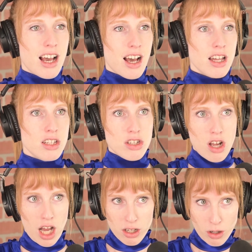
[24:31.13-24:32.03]

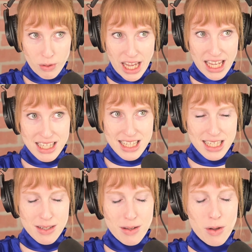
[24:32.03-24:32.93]
not always,
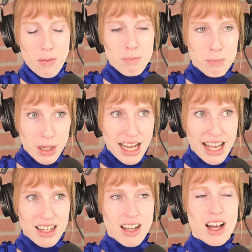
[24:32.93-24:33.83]

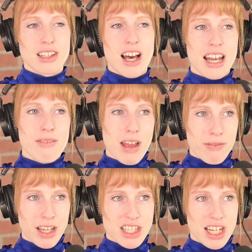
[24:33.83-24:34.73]
but a lot of
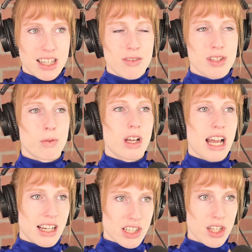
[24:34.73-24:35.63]
FHA loans will
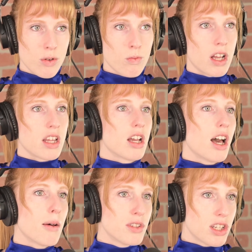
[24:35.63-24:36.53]
actually run
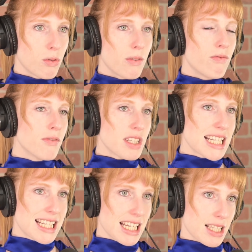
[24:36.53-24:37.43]
up to a
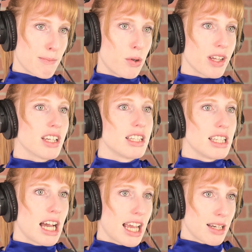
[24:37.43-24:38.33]

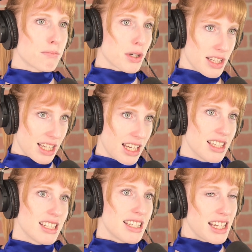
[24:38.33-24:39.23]
56.9%
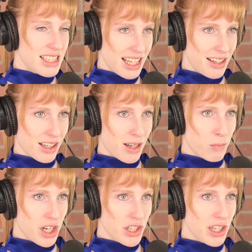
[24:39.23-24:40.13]
debt to income
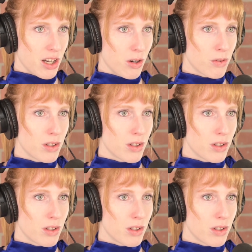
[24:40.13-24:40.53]
ratio